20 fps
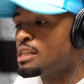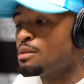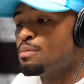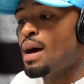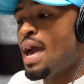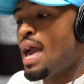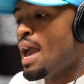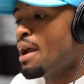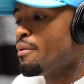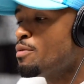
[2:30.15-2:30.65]
cause
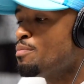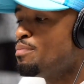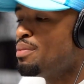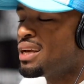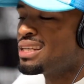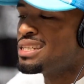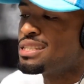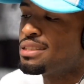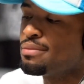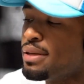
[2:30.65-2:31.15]
my
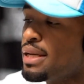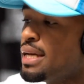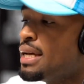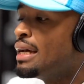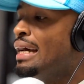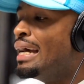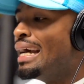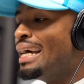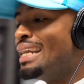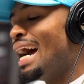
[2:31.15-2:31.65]
Arabic is
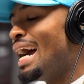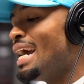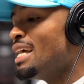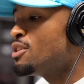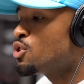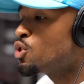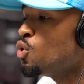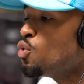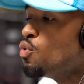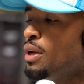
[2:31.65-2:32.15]
man. In high
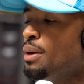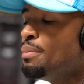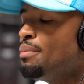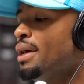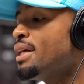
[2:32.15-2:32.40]
school, them